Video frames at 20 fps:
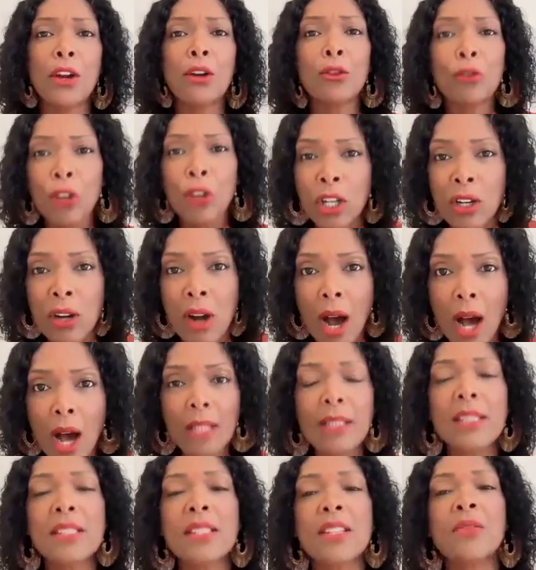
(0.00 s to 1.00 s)

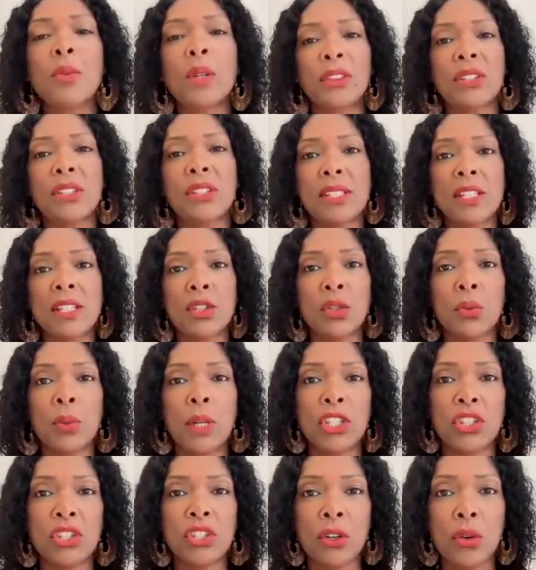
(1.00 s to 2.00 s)
regardless of what the
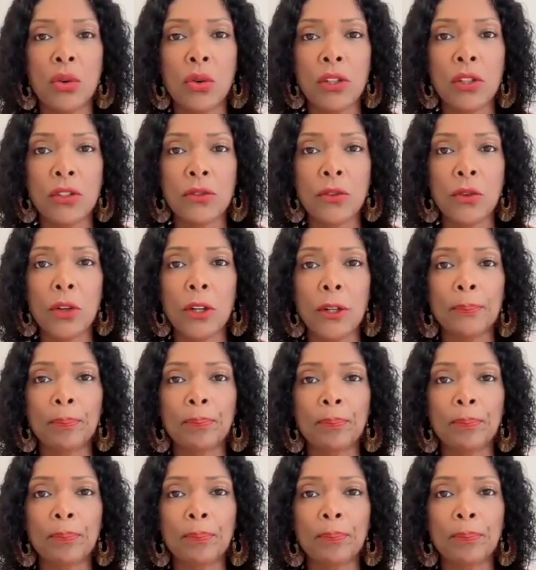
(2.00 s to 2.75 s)
situation calls for.